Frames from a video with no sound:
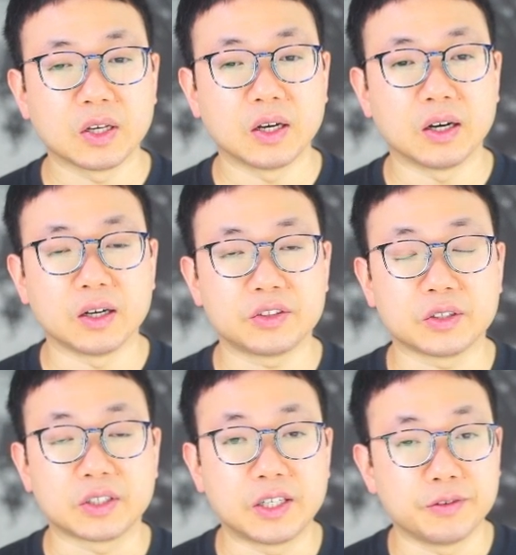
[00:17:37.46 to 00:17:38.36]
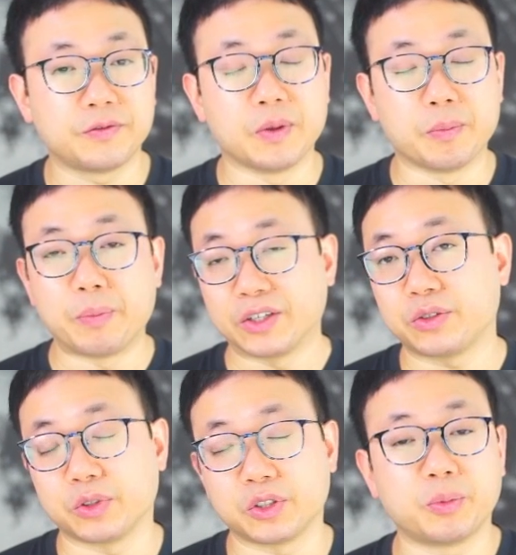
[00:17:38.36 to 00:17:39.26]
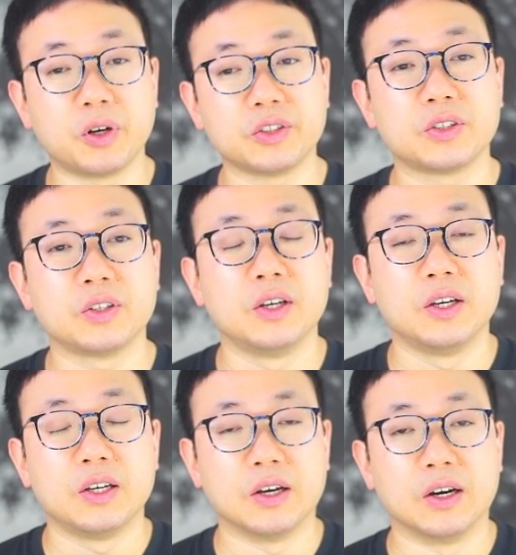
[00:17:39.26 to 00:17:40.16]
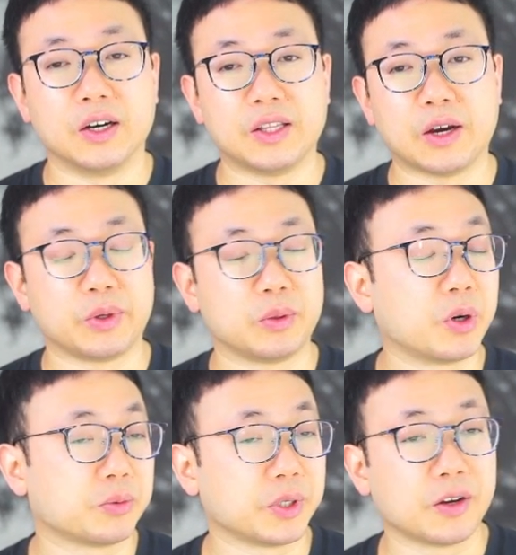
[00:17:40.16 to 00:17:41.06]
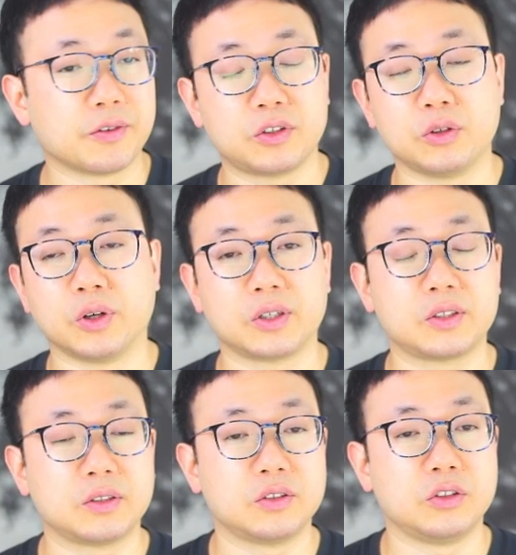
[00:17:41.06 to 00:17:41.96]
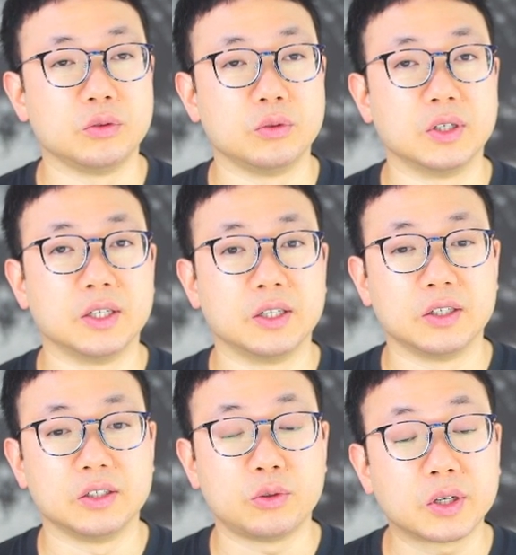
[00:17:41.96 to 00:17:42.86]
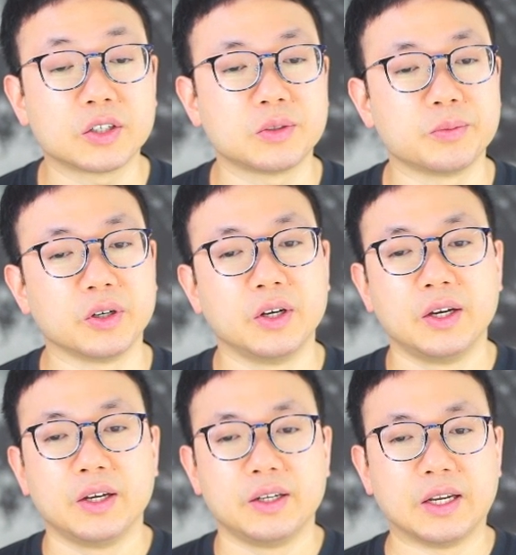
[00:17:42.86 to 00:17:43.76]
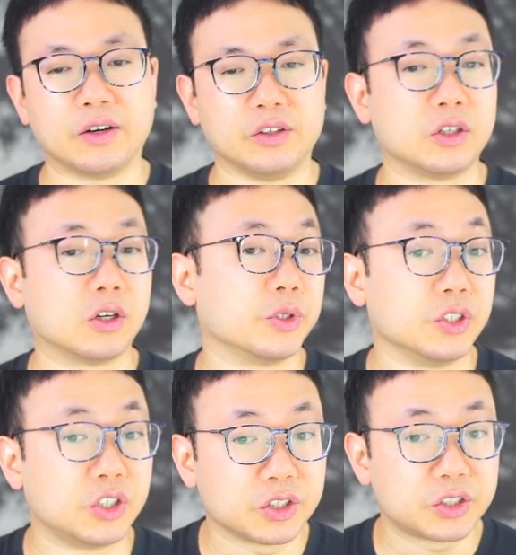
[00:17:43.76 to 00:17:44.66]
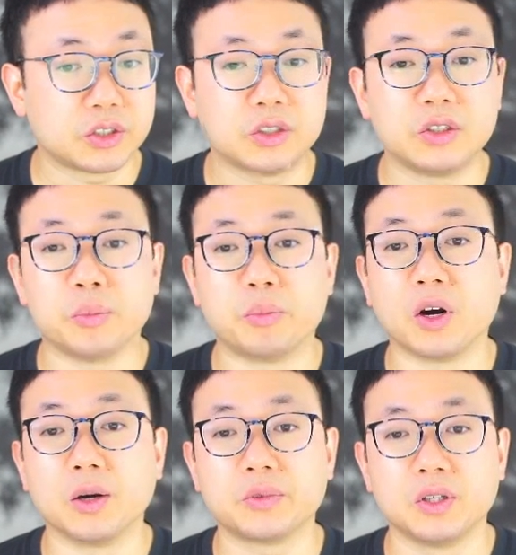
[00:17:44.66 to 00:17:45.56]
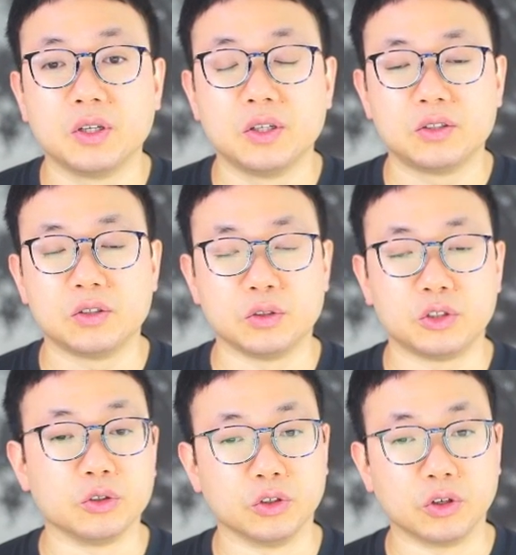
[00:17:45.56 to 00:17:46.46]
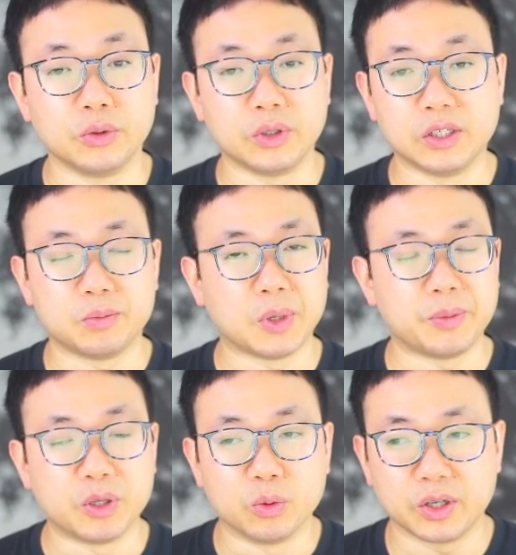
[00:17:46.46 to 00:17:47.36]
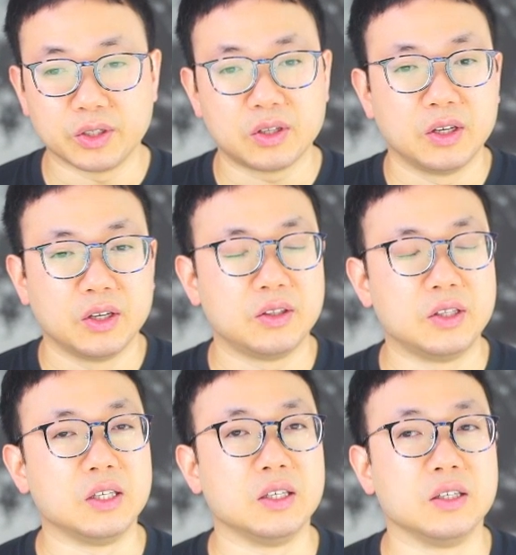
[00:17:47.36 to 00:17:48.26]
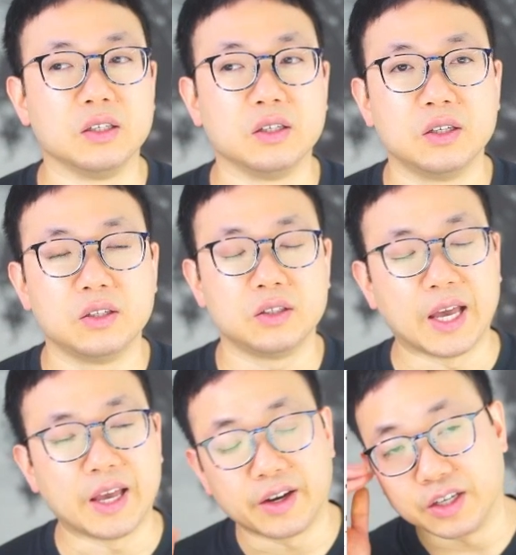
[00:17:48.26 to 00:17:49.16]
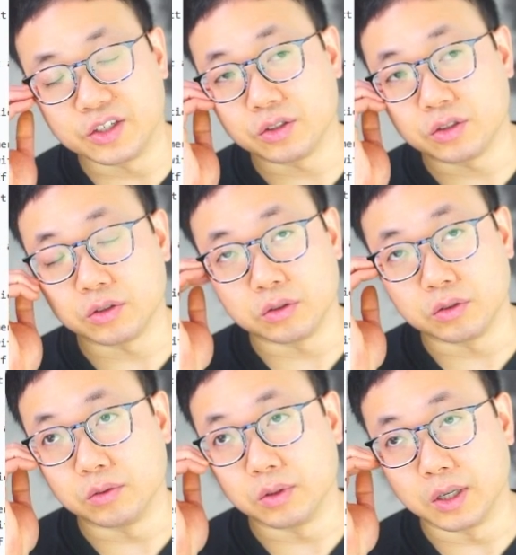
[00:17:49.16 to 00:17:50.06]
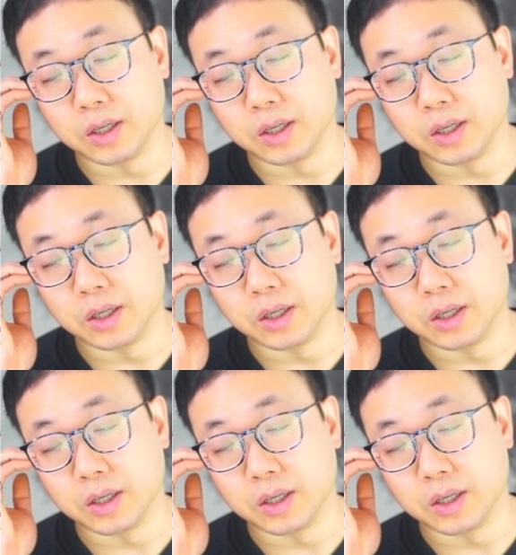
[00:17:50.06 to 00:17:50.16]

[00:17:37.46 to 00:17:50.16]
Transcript: to give the best response that we can possibly get to our customer. Now you can always adjust the prompt to suit your own needs. Maybe you want the AI agent to